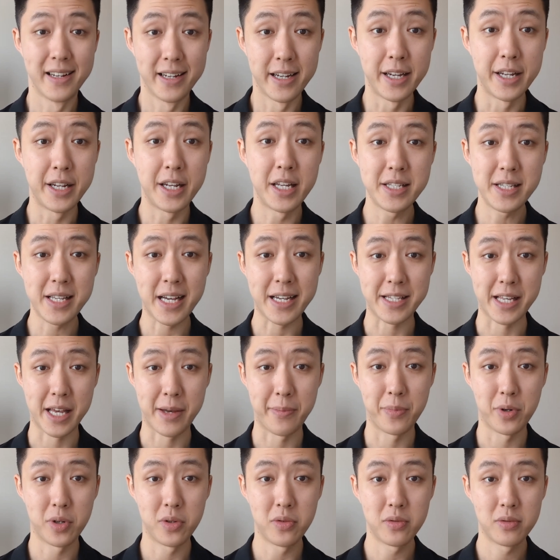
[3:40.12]
In this
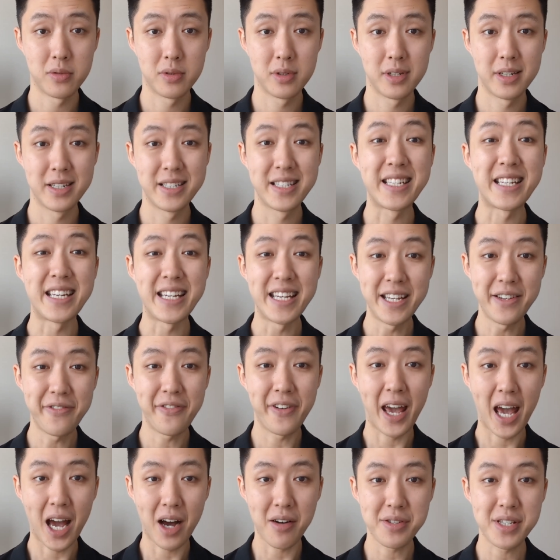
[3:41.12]
example, the
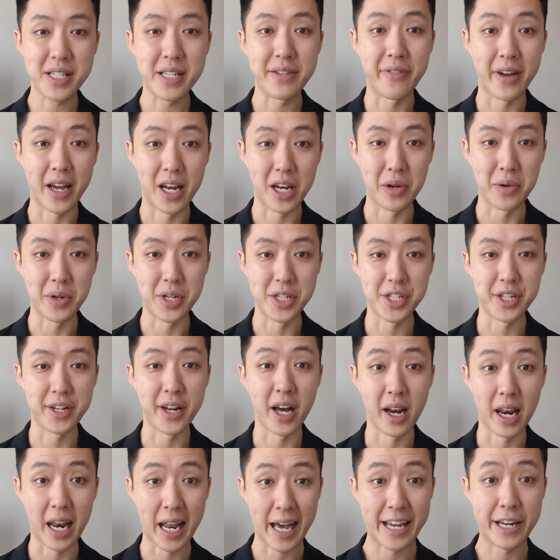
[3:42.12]
if-else evaluation
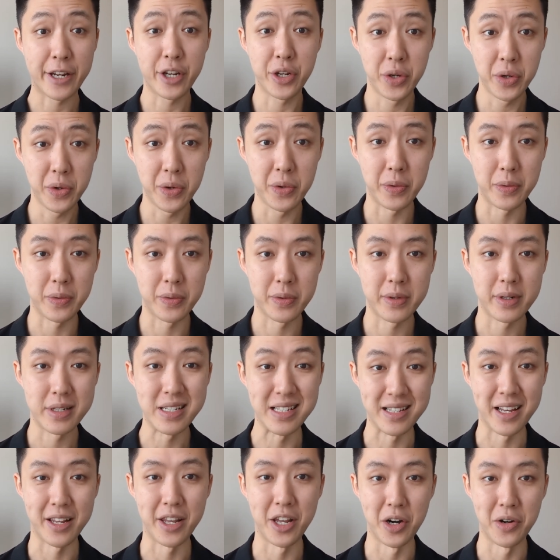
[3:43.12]
on line 2
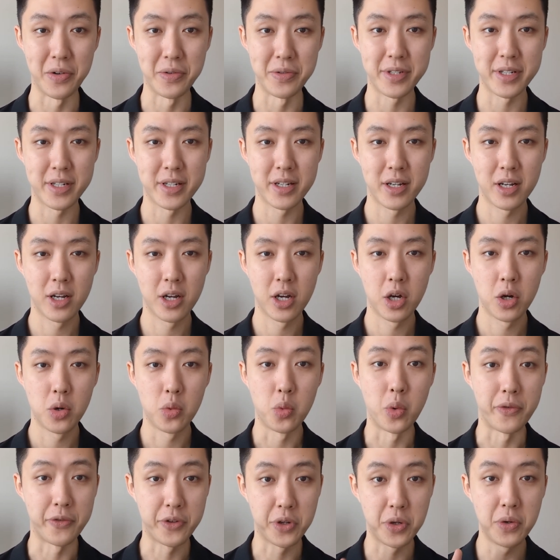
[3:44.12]
is a node
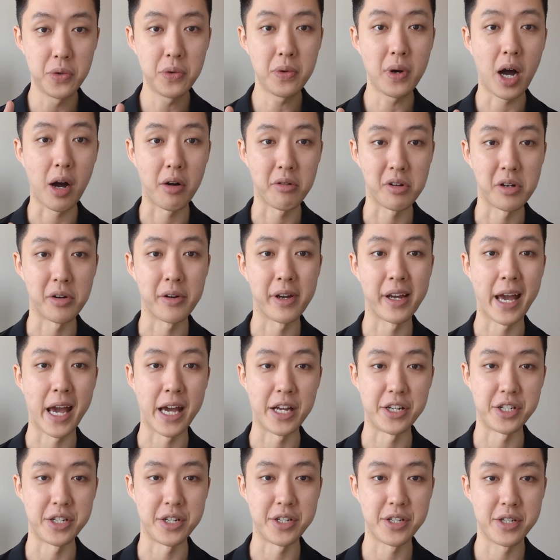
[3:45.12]
with two outgoing
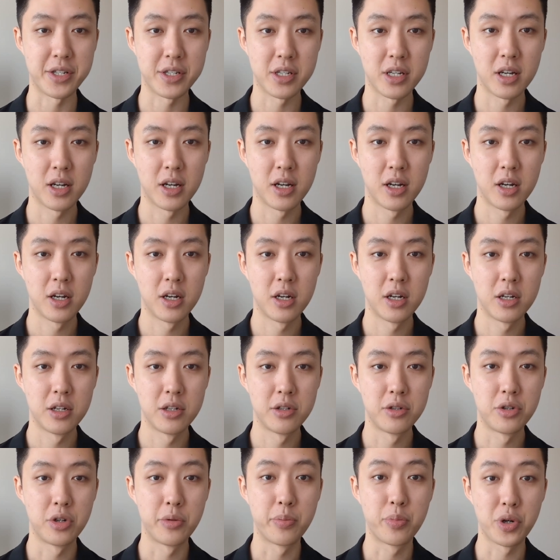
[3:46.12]
edges
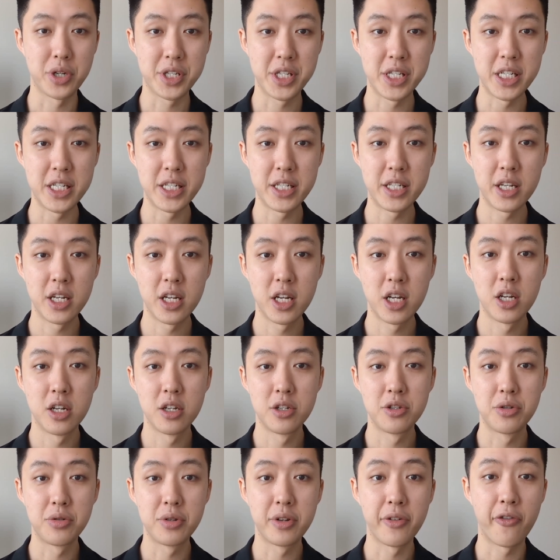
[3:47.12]
to proceed
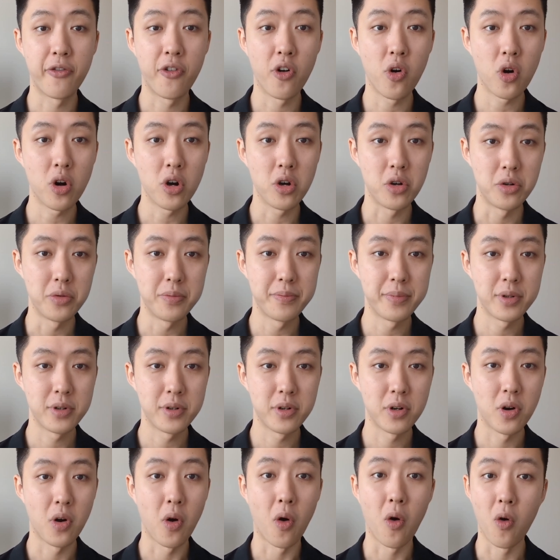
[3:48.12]
to the for loop
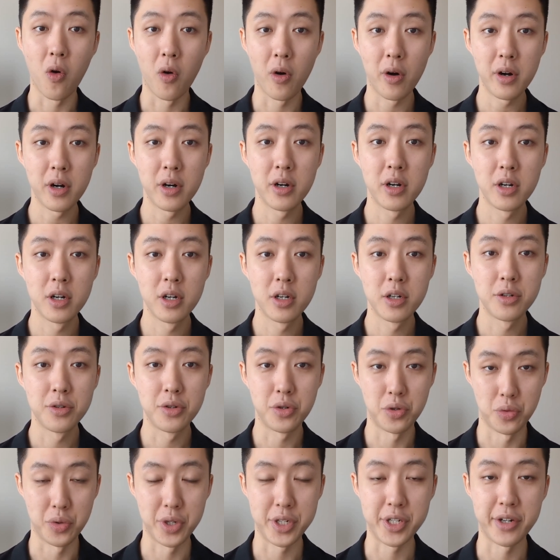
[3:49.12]
or
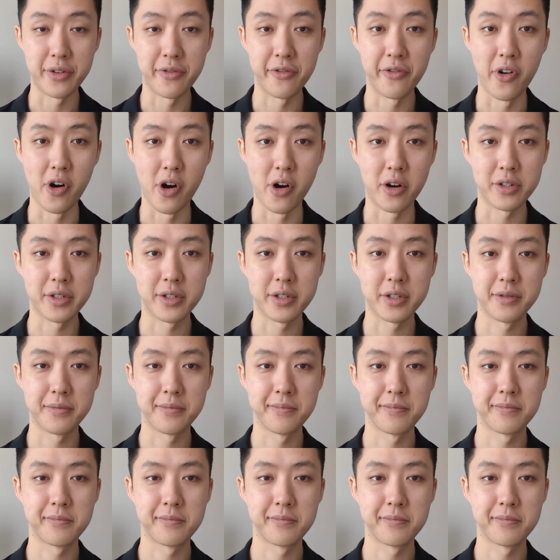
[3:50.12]
to return false.